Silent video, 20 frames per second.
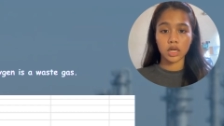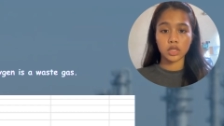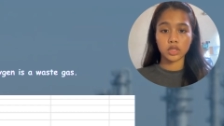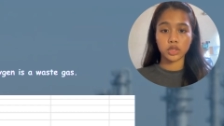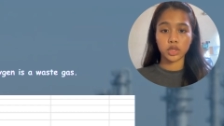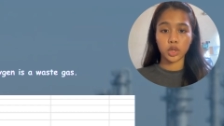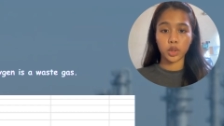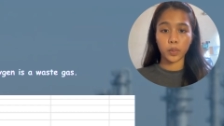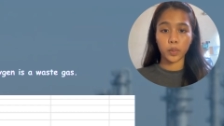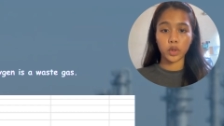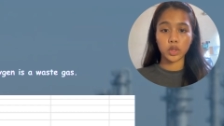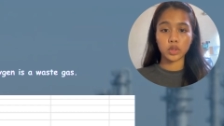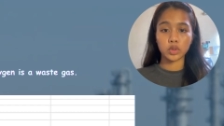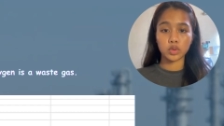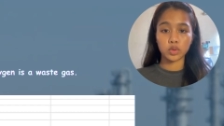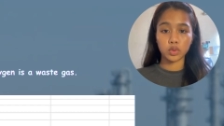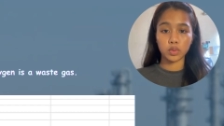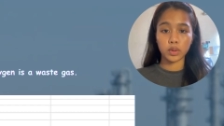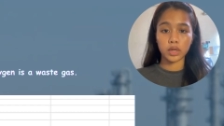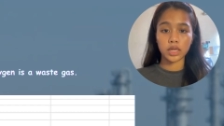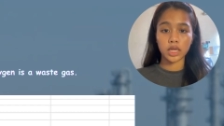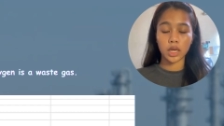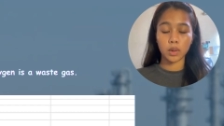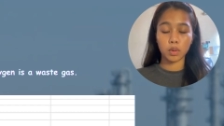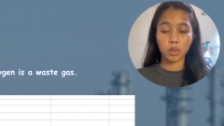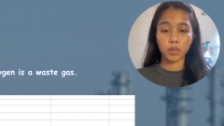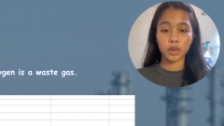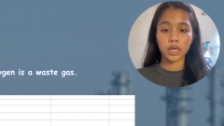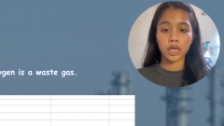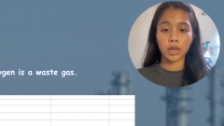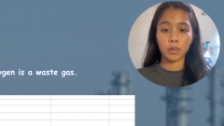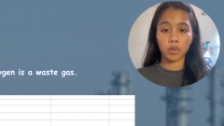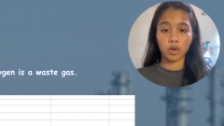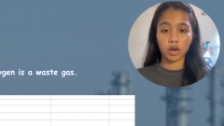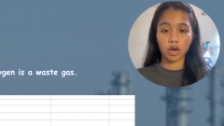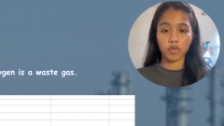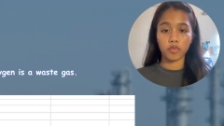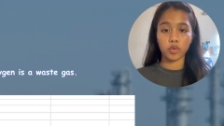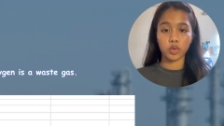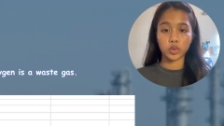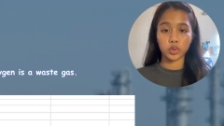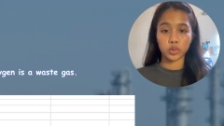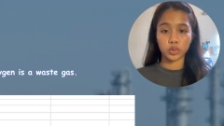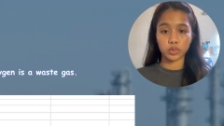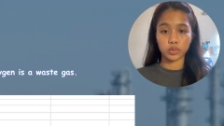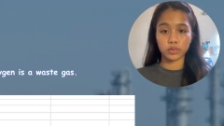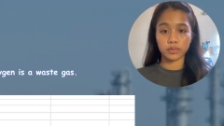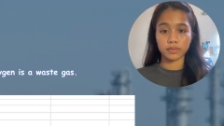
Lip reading: 0.21 kmol per kmol of O2.